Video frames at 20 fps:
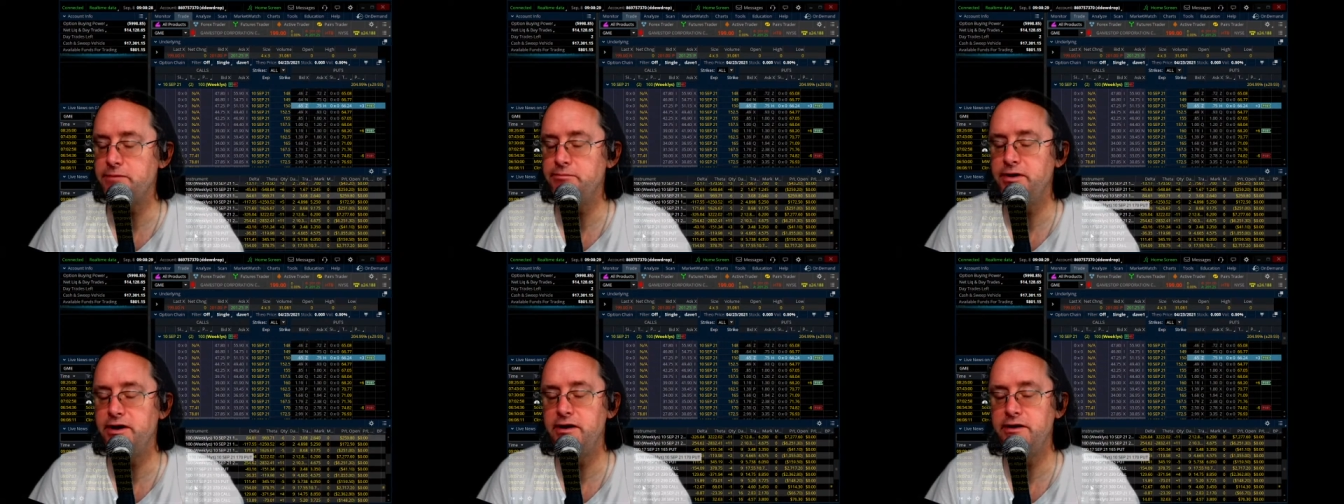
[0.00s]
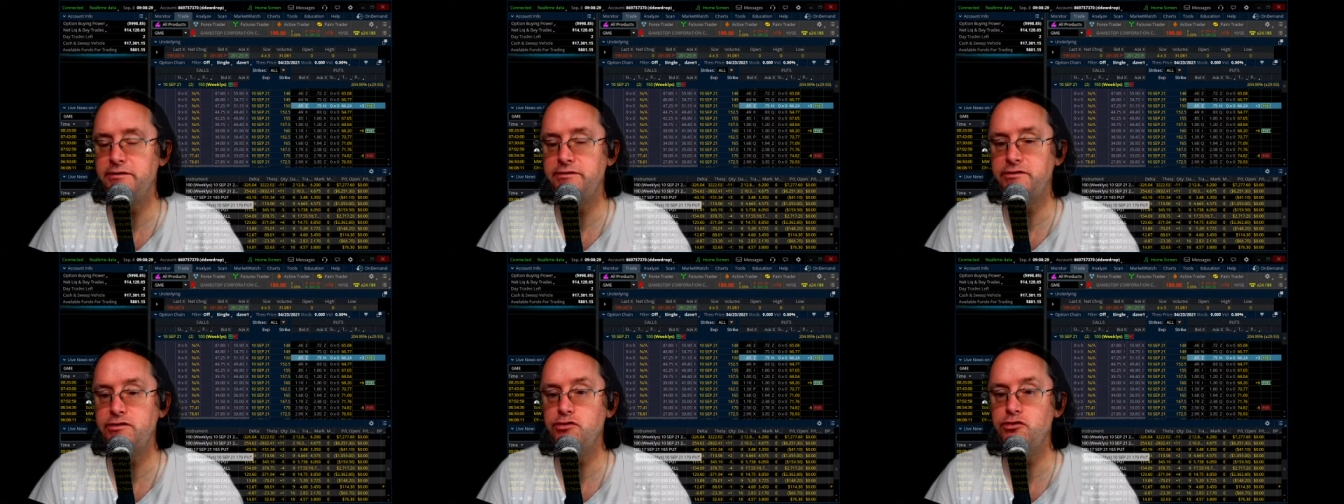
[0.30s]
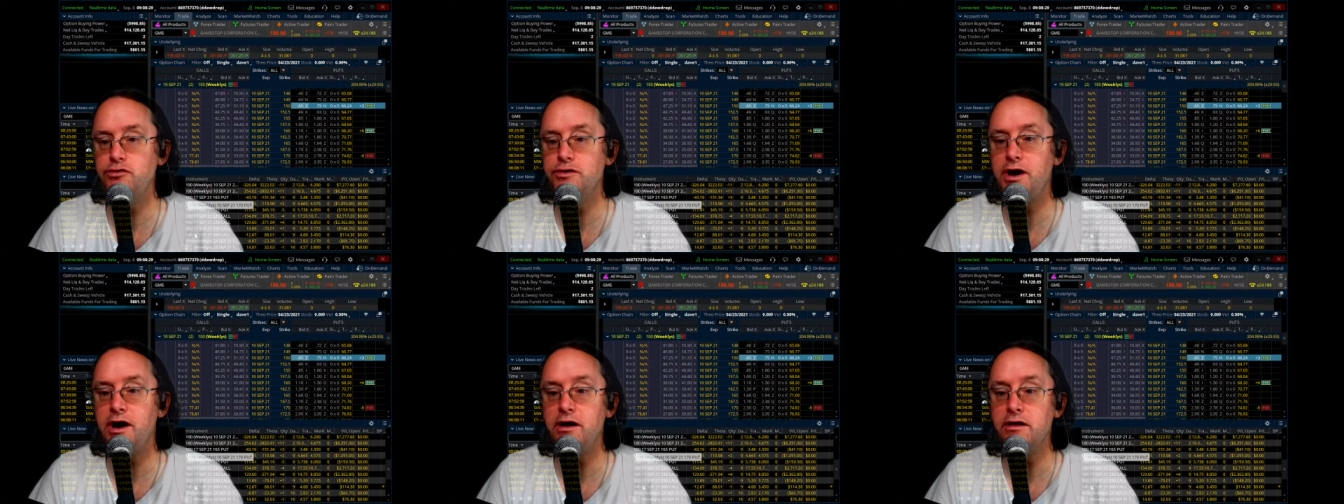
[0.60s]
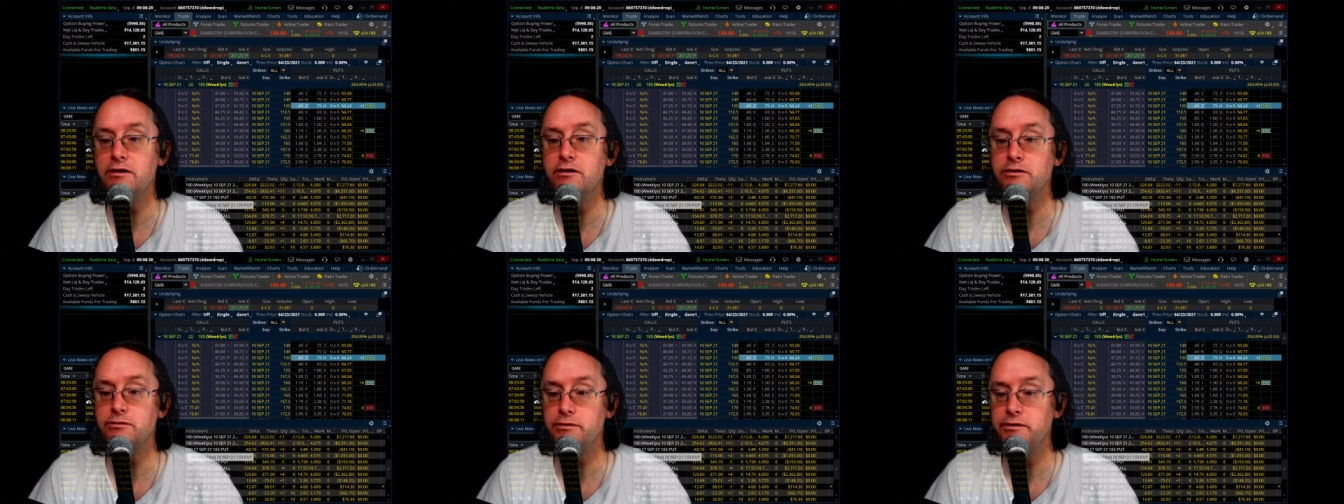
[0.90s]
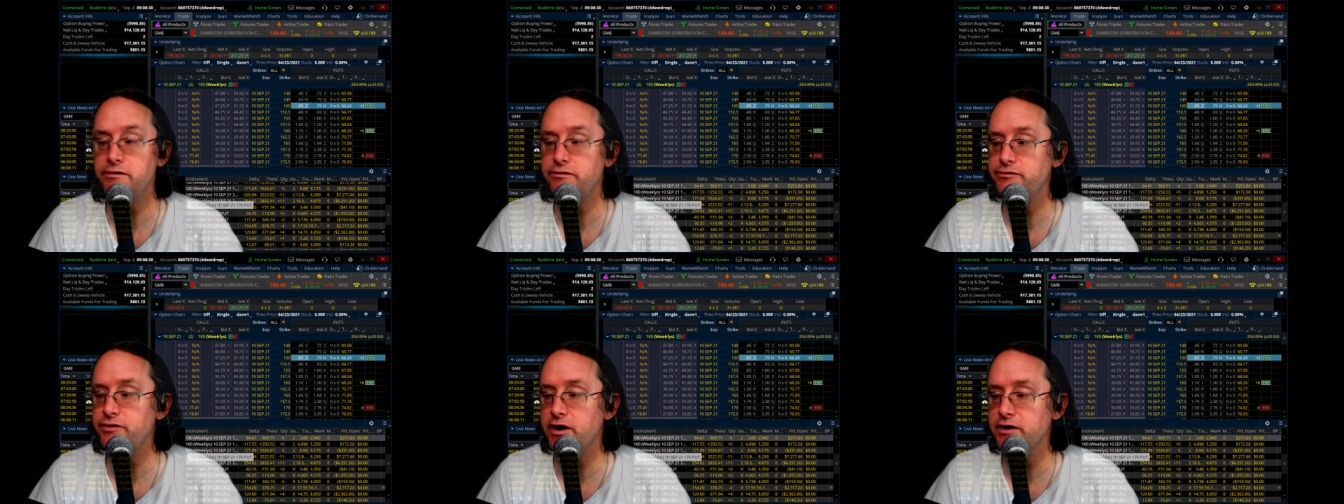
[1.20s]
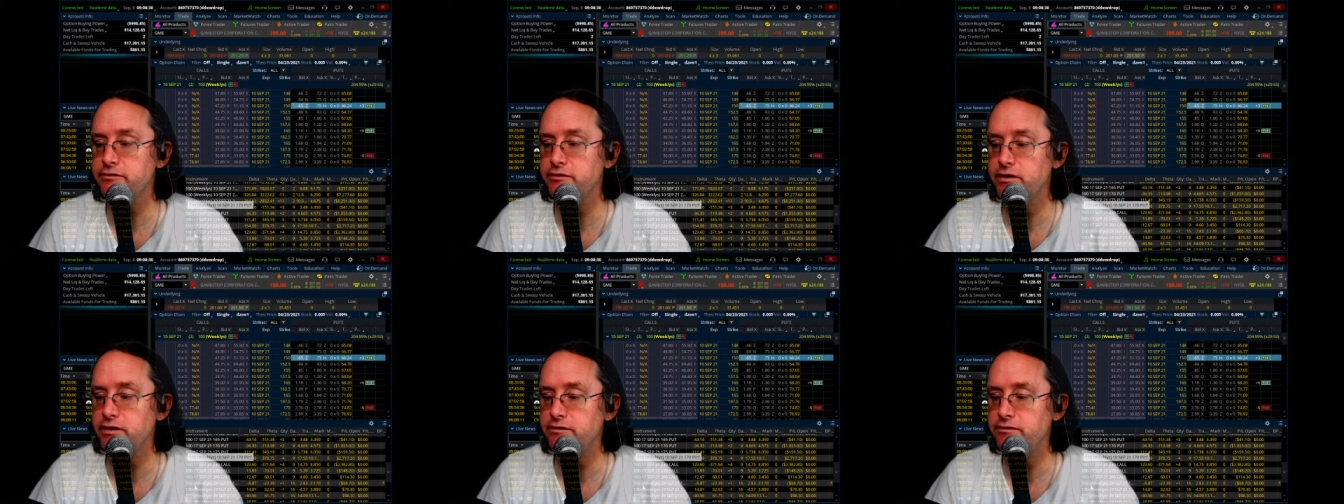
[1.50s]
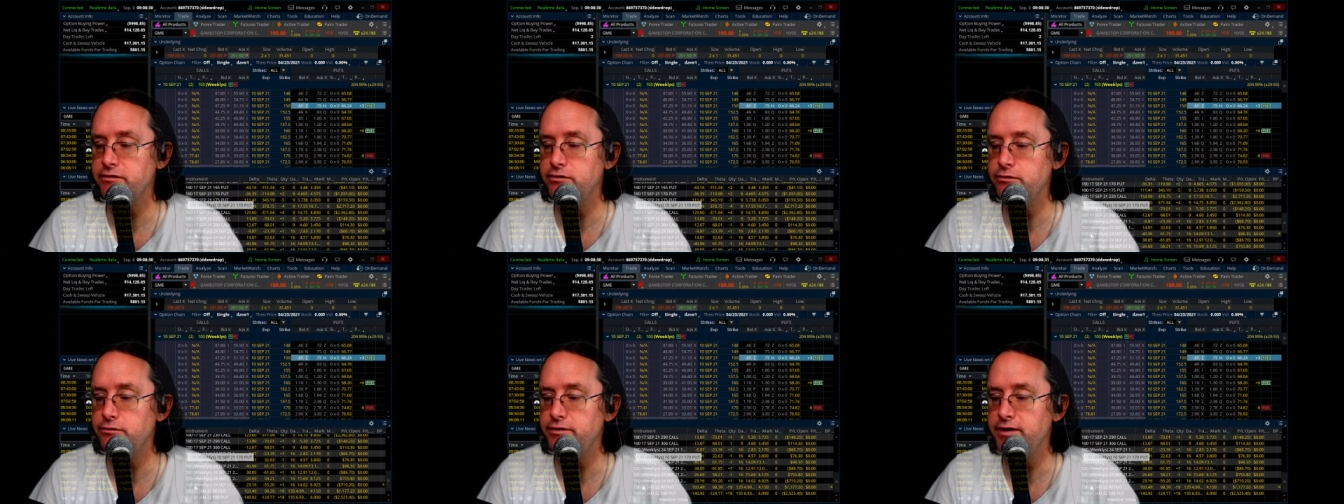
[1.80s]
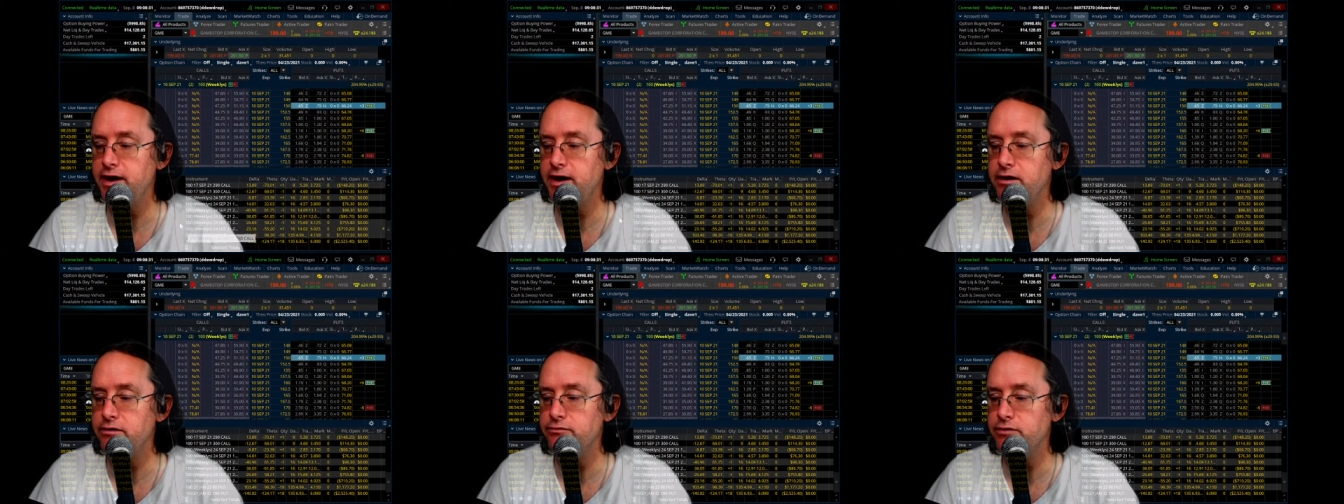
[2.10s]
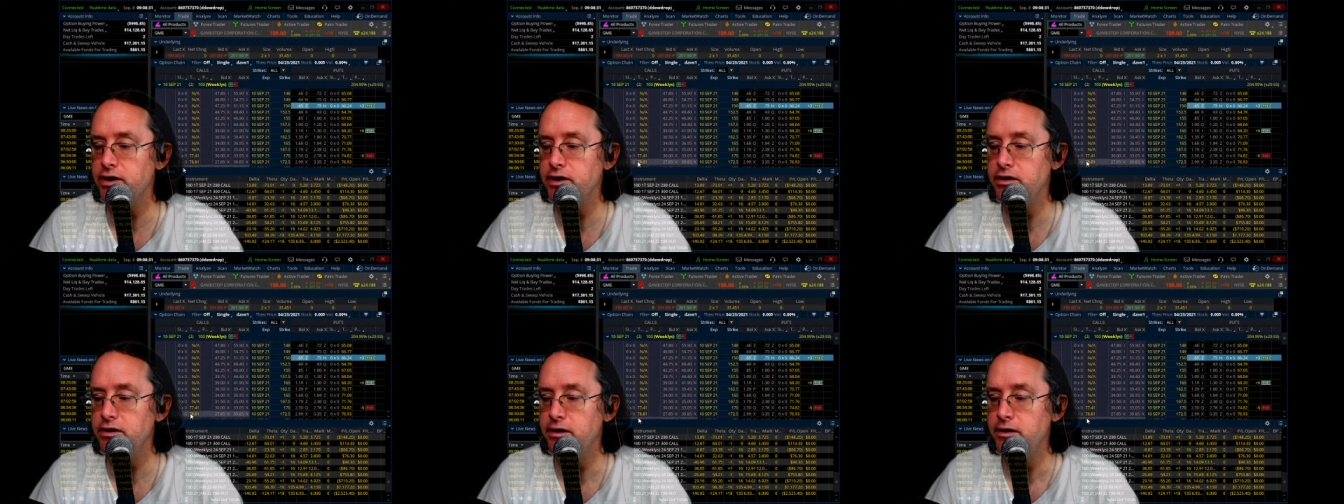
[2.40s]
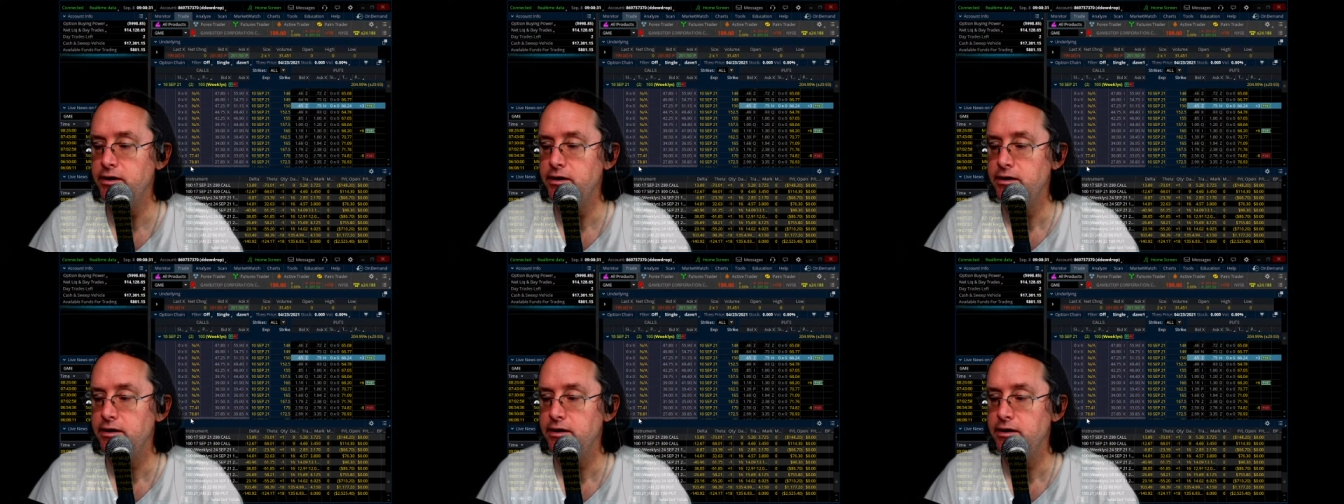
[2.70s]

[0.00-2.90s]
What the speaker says: I paid $2 with the stock trading 210, right?